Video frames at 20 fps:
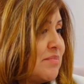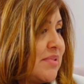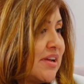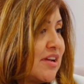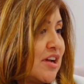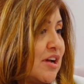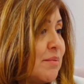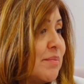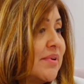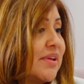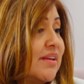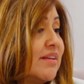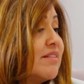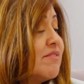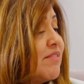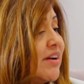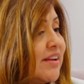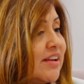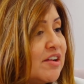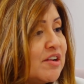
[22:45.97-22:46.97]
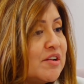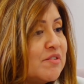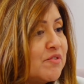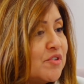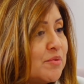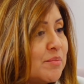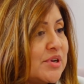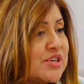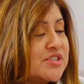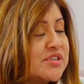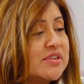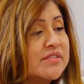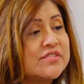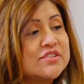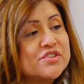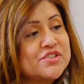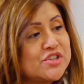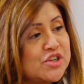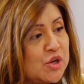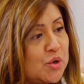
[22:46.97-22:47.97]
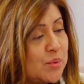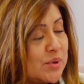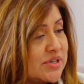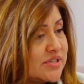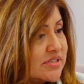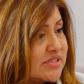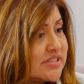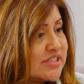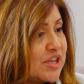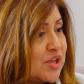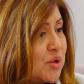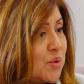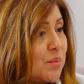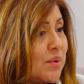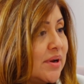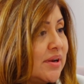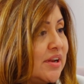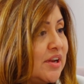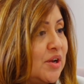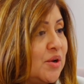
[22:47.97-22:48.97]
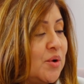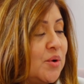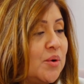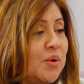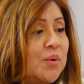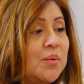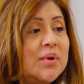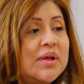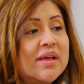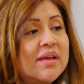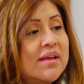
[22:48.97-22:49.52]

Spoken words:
Pick up, find out information if there's any questions that you want to know